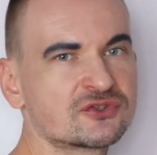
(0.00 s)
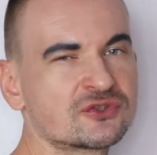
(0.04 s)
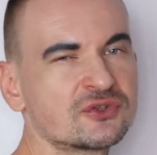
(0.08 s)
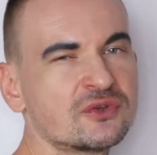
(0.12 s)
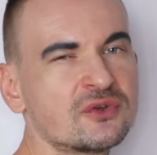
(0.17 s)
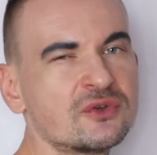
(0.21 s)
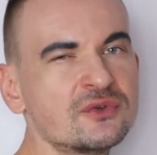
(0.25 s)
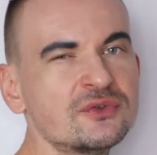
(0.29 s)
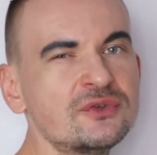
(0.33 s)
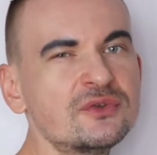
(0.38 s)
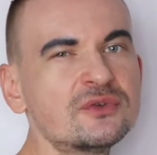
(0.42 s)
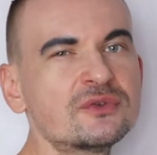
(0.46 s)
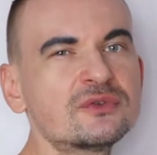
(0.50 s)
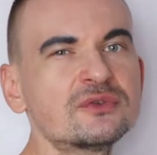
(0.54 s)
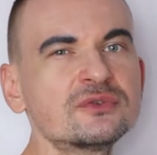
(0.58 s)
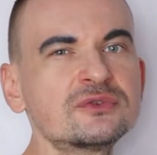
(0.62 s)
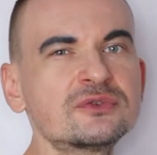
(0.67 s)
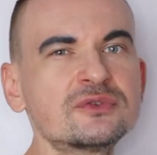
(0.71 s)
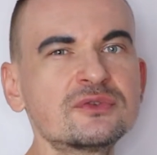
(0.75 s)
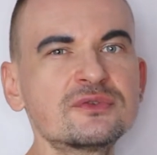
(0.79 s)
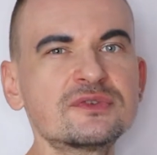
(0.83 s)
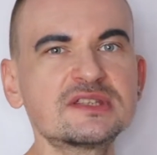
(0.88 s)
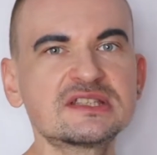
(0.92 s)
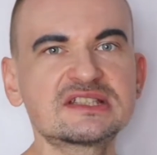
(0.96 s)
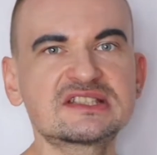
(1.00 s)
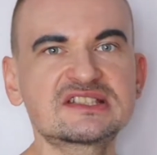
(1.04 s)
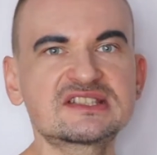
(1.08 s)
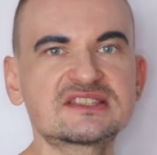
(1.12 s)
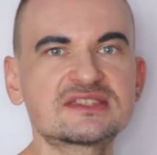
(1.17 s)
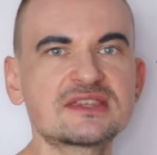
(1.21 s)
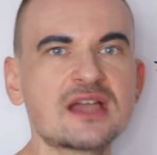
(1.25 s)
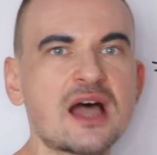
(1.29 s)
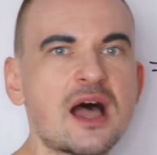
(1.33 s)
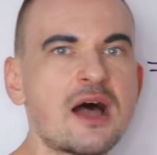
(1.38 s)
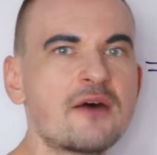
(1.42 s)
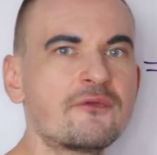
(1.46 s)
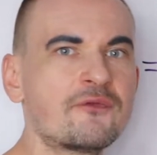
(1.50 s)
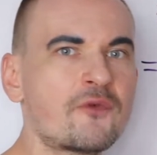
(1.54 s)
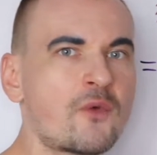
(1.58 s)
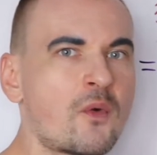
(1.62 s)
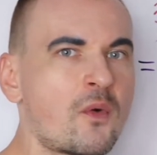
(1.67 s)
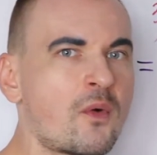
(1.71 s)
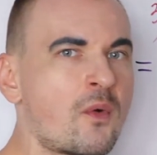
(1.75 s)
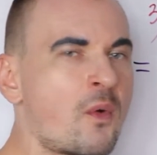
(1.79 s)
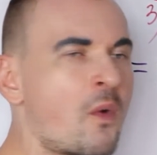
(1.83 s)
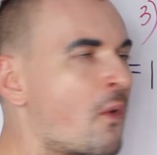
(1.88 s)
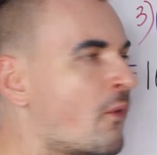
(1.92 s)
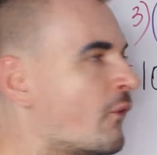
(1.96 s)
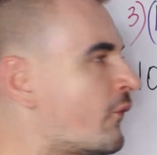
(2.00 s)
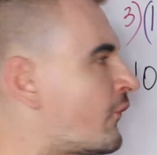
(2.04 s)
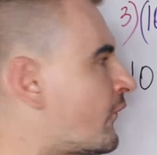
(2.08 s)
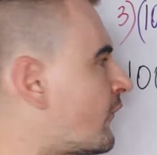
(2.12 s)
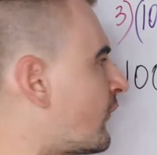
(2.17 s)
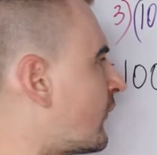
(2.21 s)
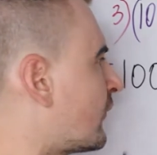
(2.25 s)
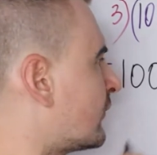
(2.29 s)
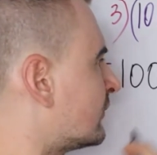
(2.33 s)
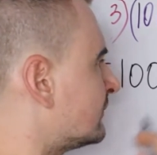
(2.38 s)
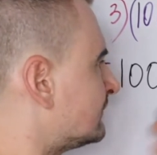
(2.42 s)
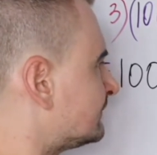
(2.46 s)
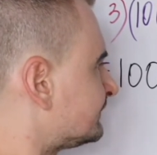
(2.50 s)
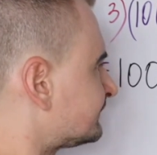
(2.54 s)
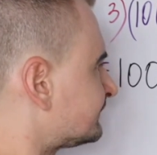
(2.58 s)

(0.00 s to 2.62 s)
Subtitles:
So you could do this stuff off